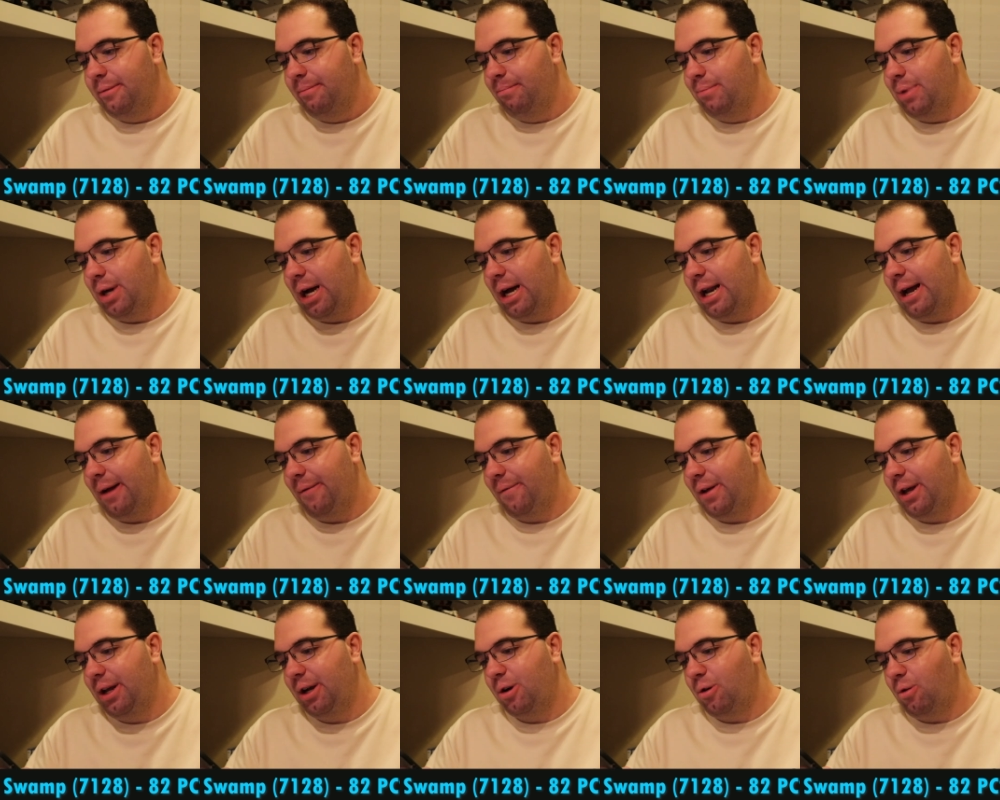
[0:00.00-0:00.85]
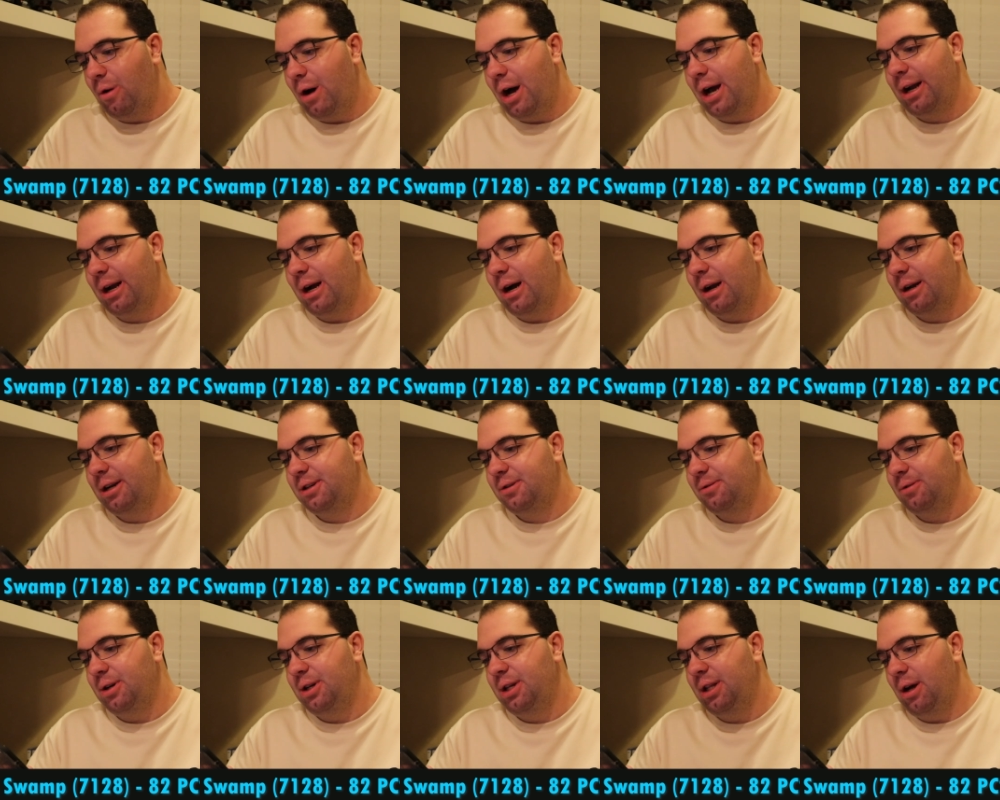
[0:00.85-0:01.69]
But I feel like Qui-Gon
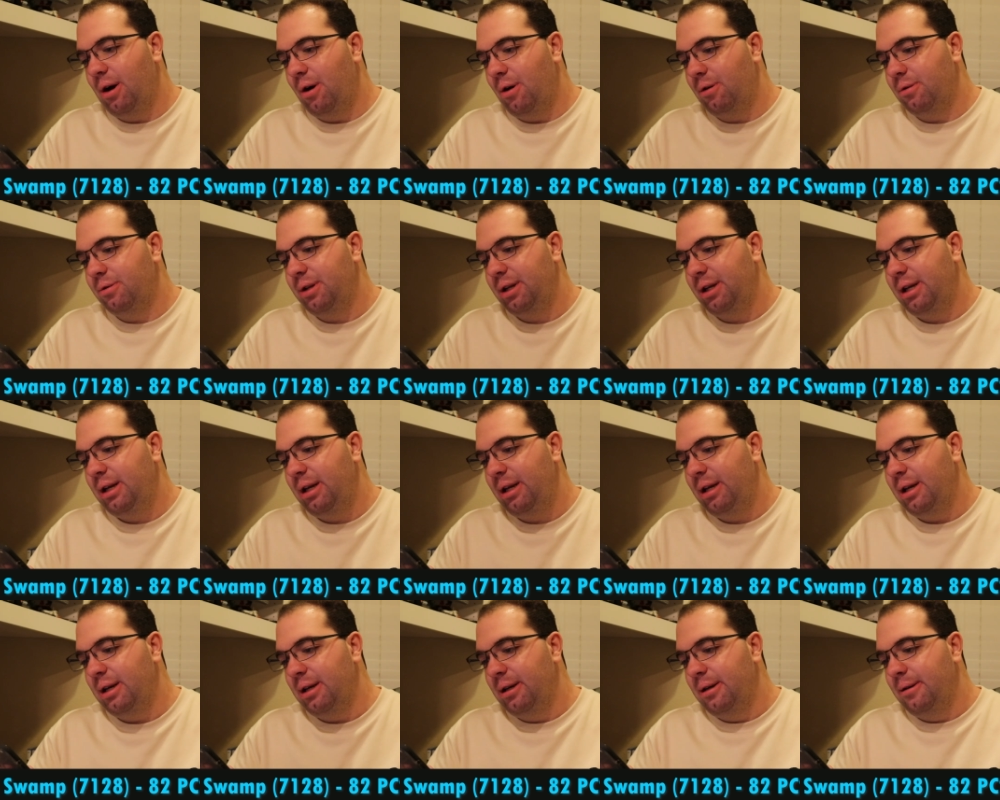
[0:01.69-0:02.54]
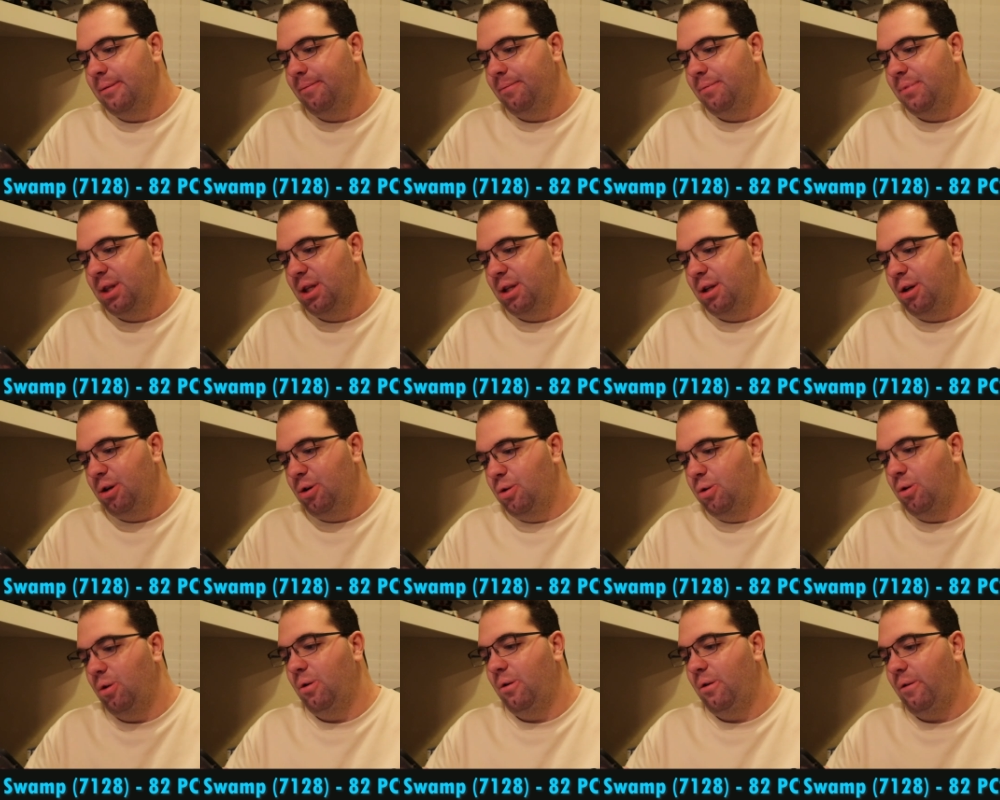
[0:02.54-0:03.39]
is really the only
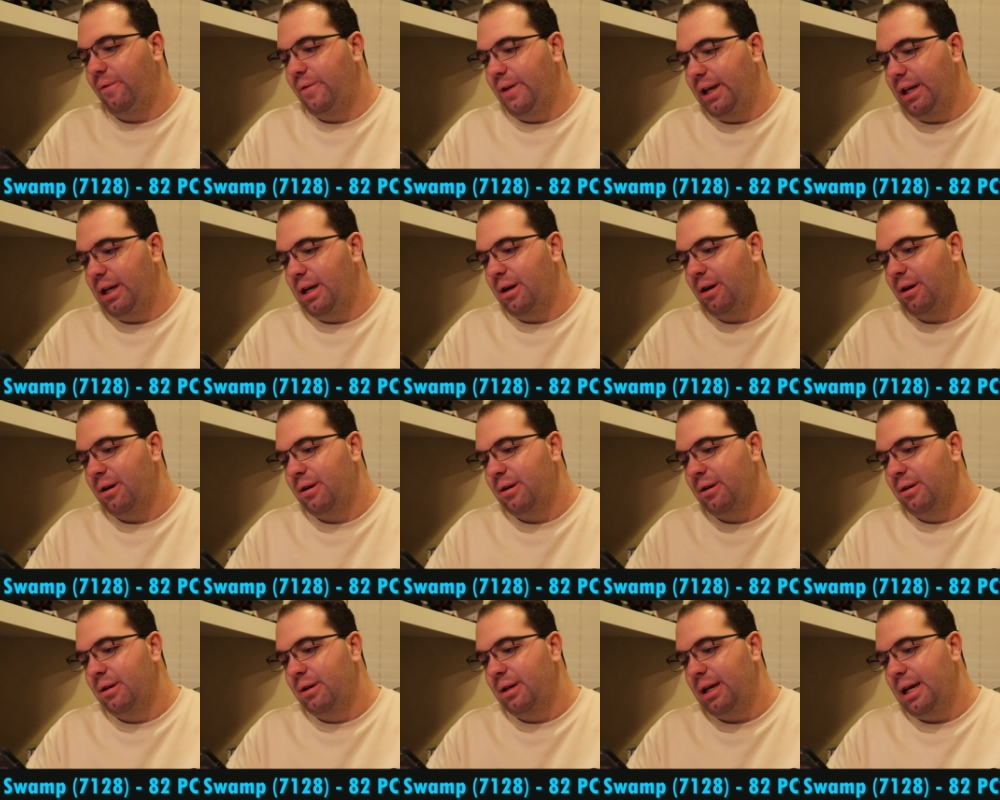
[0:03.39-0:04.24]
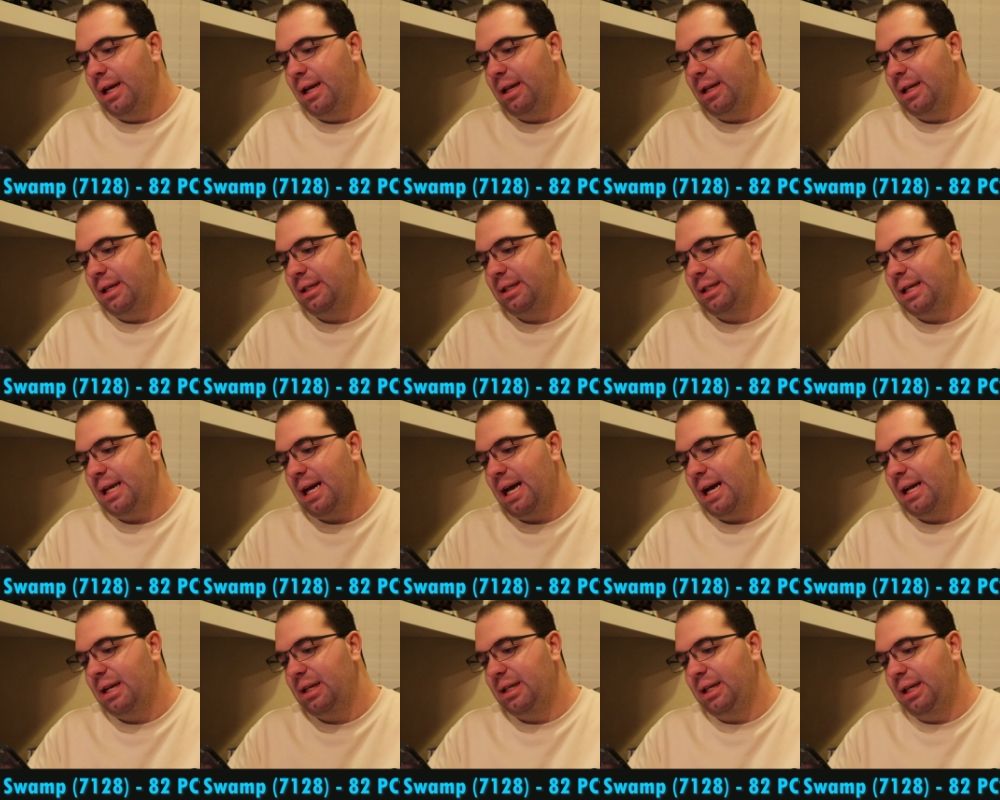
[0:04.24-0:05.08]
cool figure in the
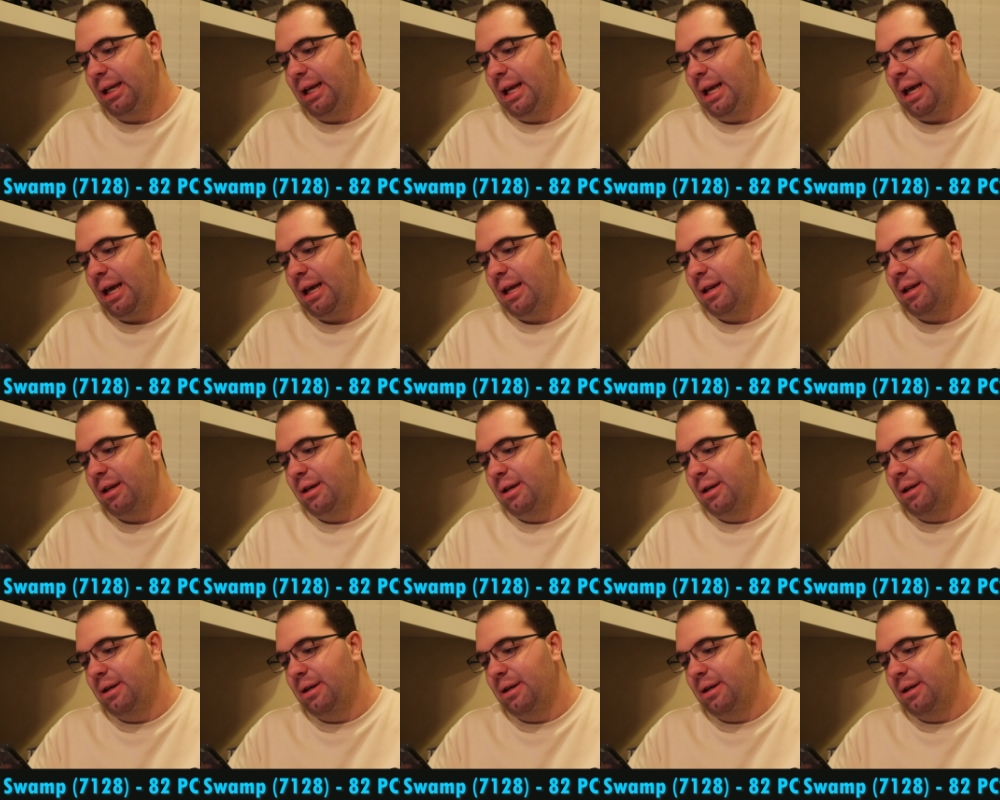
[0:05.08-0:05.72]
set to get.